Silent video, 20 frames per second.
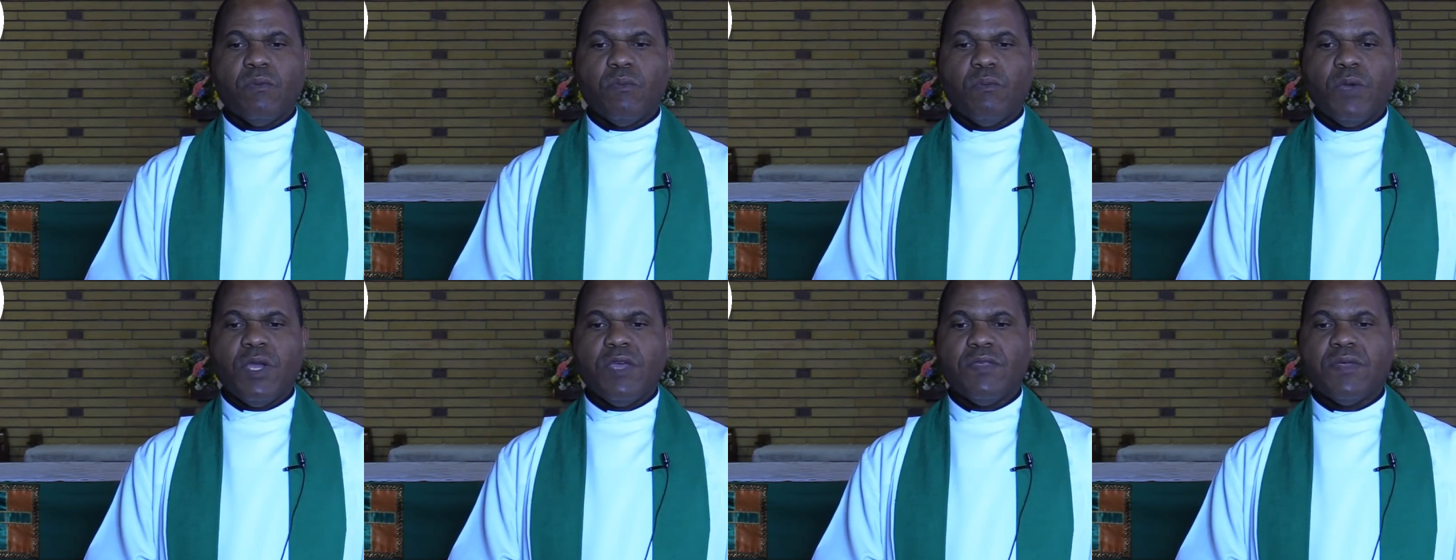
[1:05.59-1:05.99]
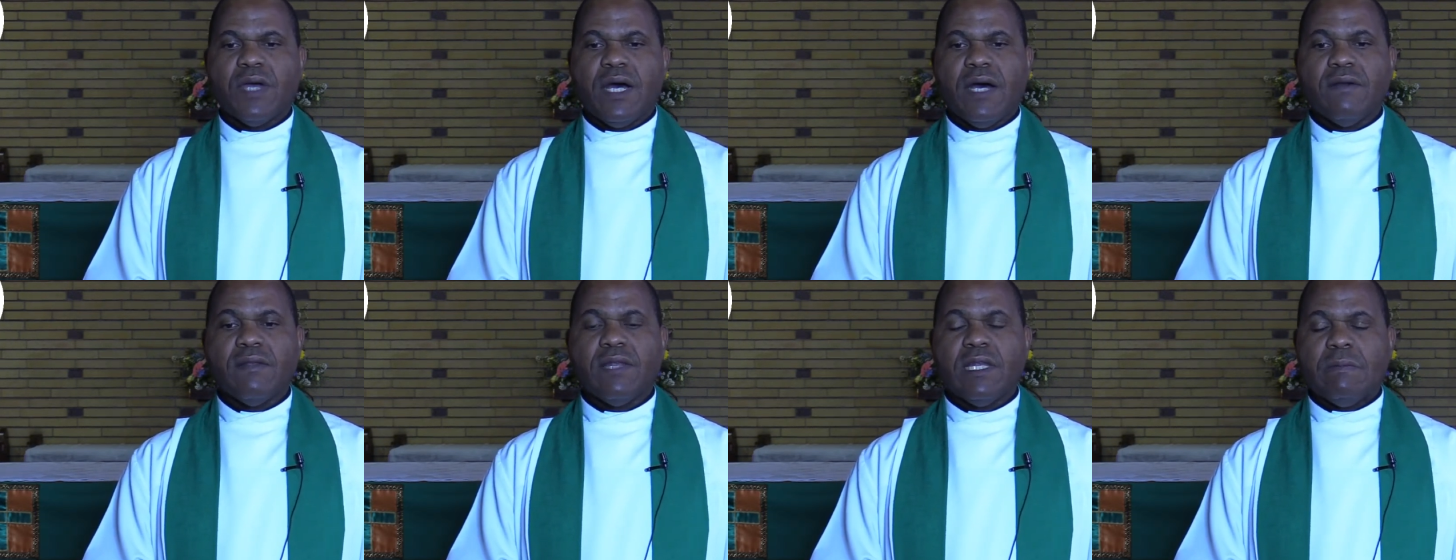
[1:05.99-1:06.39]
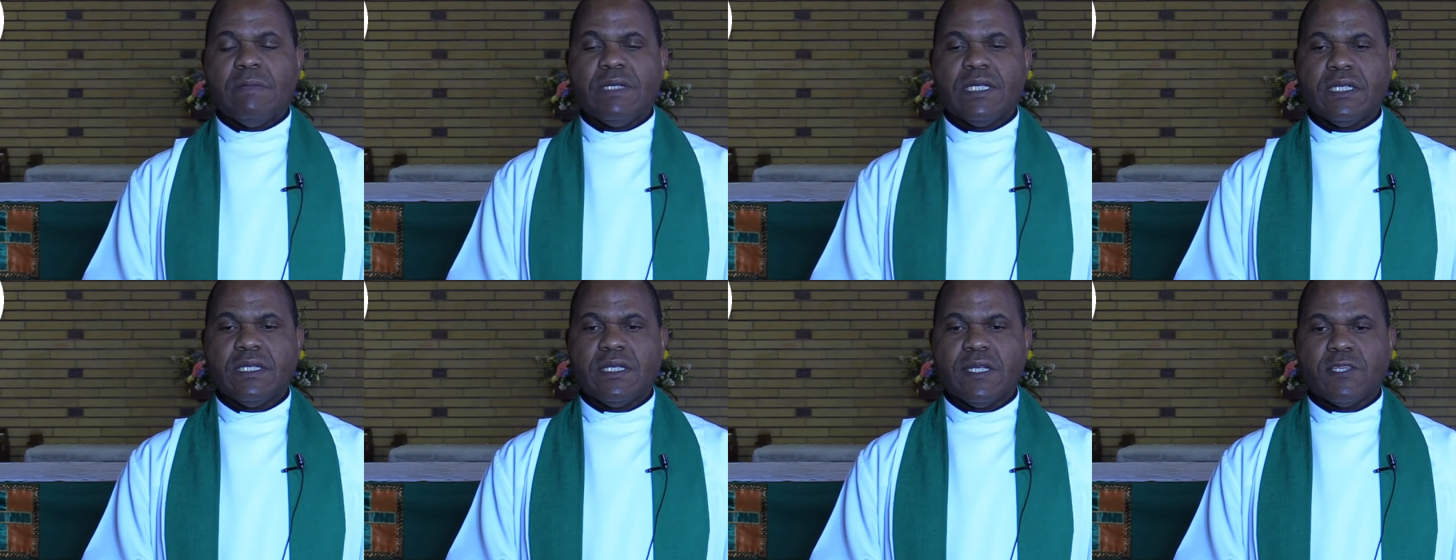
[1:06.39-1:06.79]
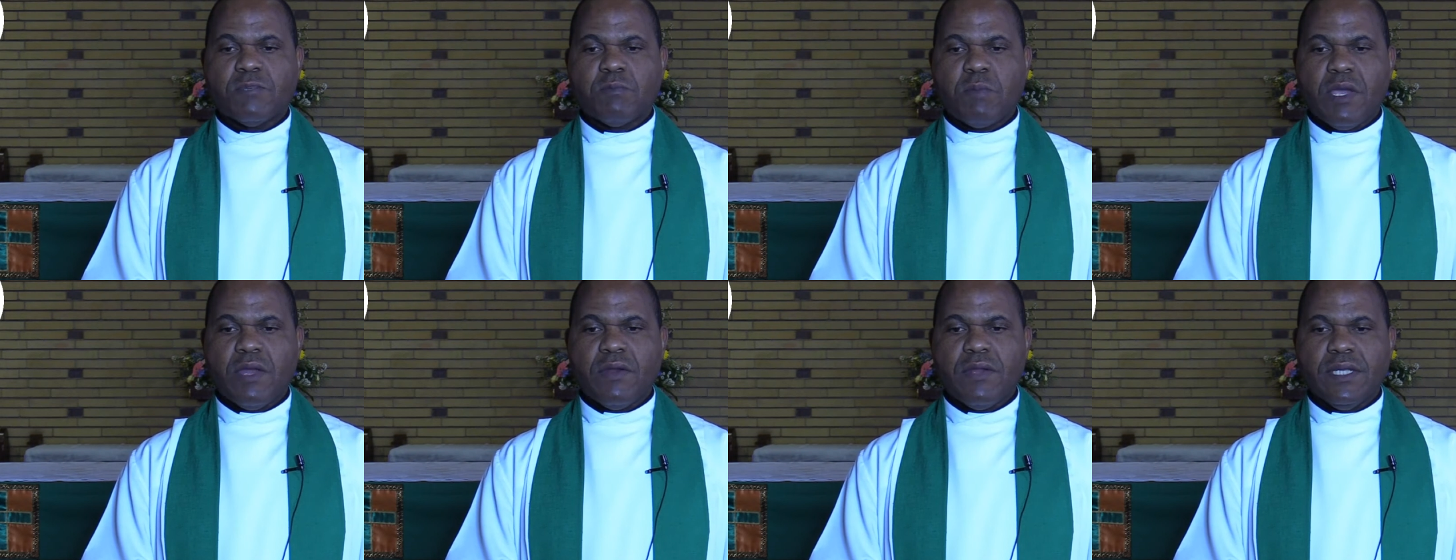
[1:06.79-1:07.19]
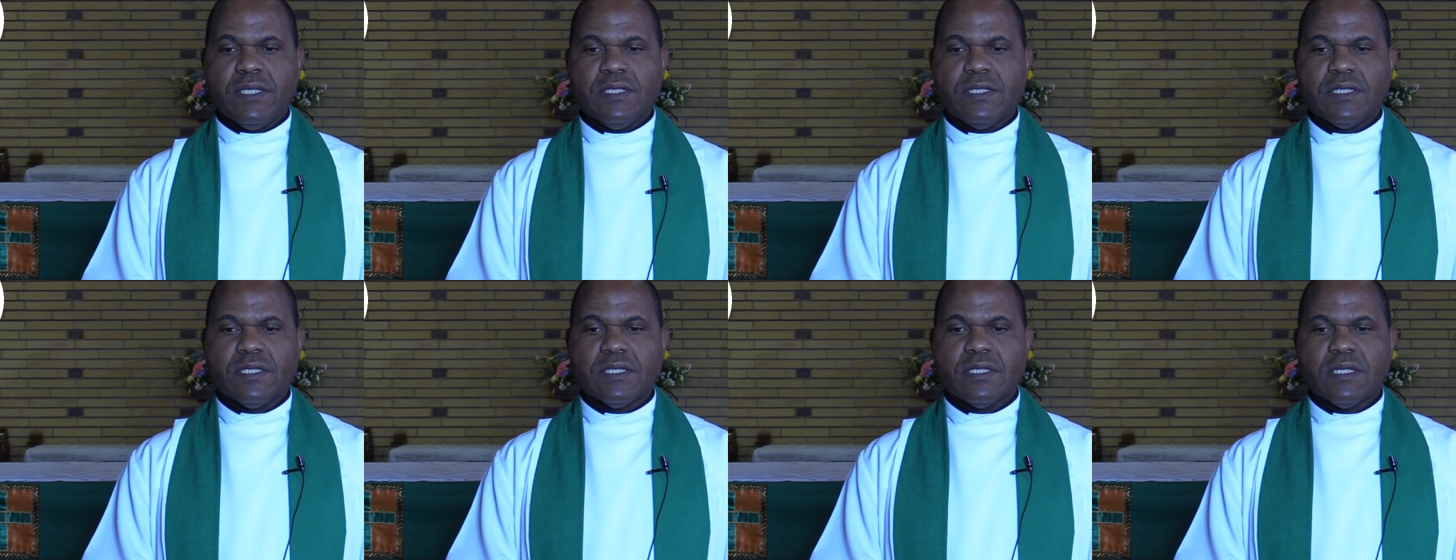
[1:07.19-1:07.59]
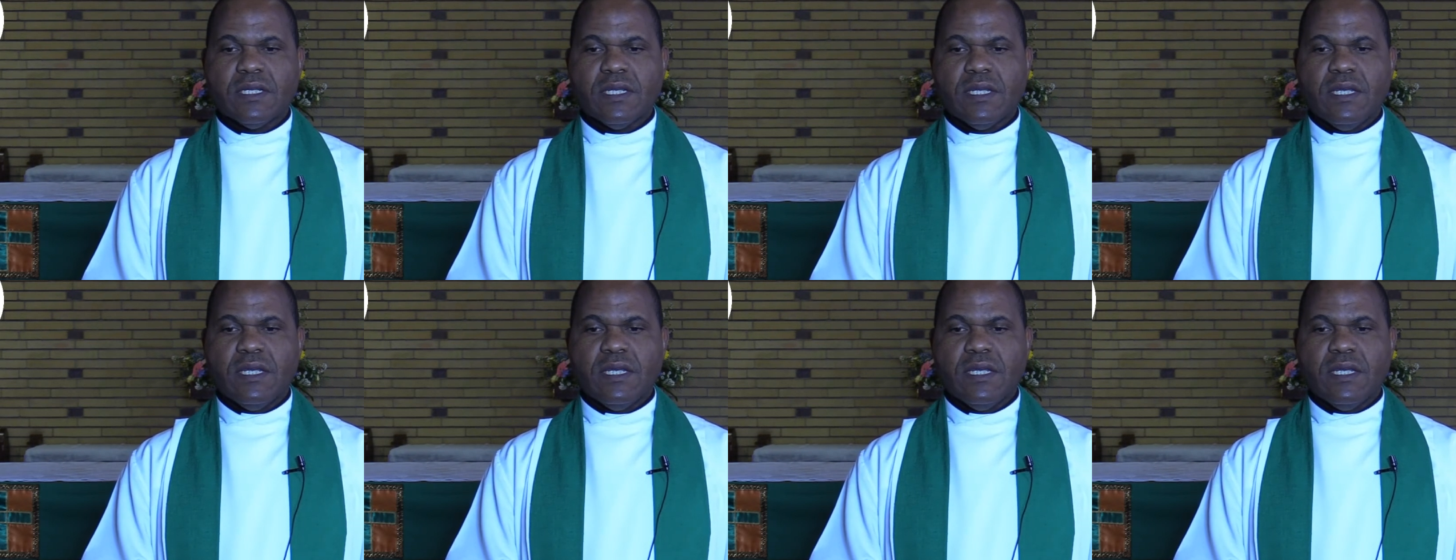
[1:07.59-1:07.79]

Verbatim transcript: with our limited experience.